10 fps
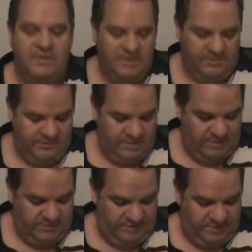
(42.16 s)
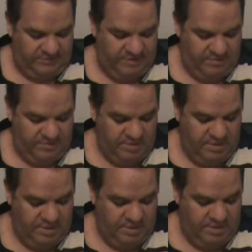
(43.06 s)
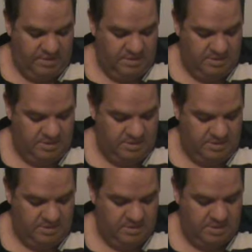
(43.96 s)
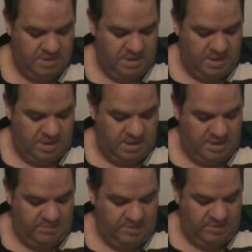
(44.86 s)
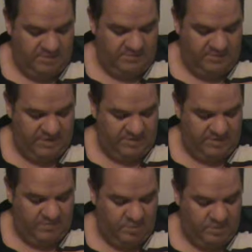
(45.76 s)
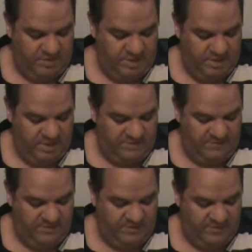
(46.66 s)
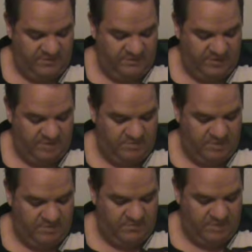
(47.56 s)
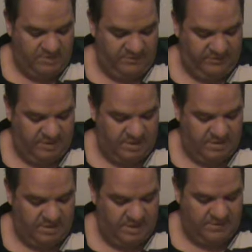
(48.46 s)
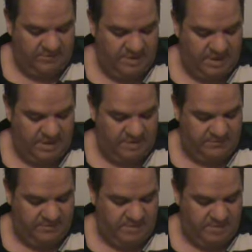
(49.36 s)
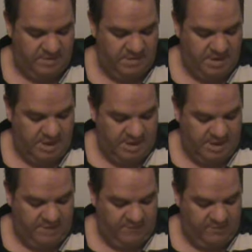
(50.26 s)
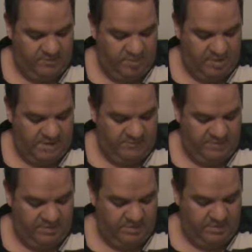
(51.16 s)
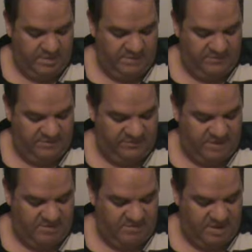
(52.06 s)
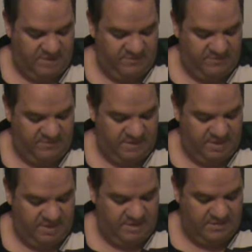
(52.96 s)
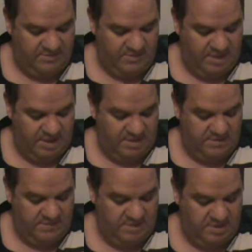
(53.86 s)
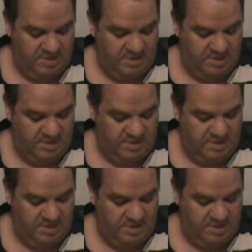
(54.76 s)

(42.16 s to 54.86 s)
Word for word: Neale Scott says, no prayer, and a prayer is nothing more than a fervent statement of what is so, goes unanswered. Every prayer, every thought, every statement, every feeling is creative.